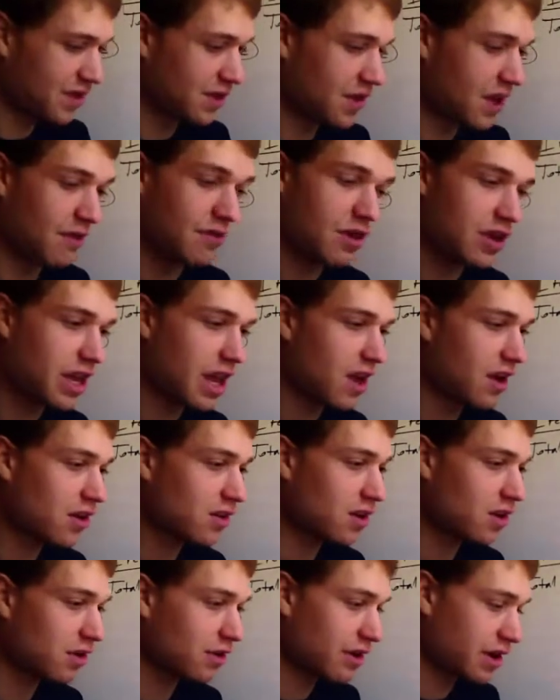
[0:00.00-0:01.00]
You have your
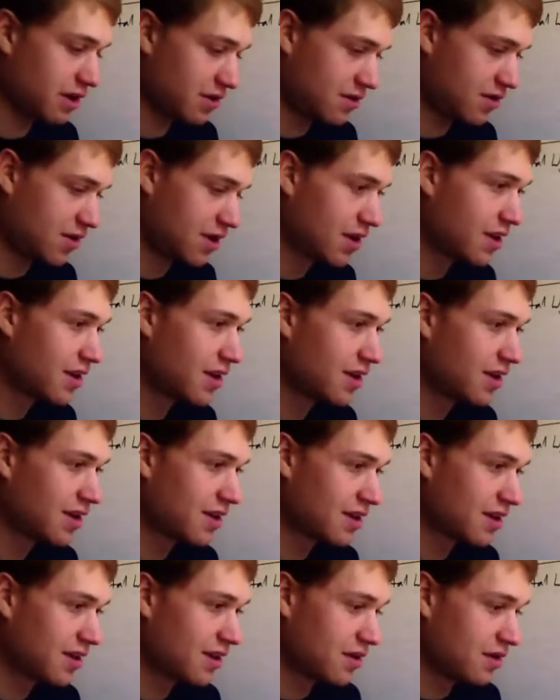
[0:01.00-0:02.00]
calculator out.
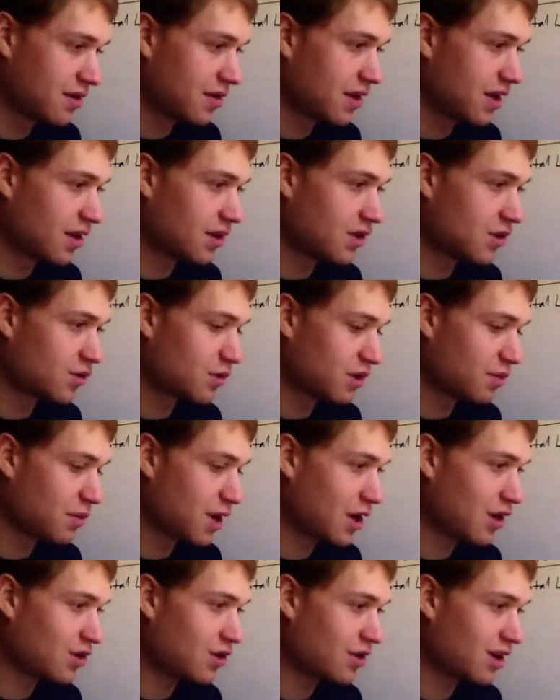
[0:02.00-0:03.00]
I just want to
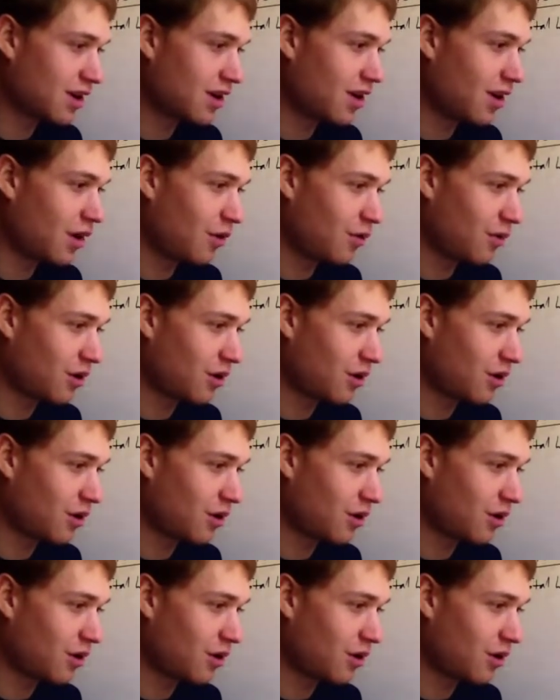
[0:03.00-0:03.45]
make sure it all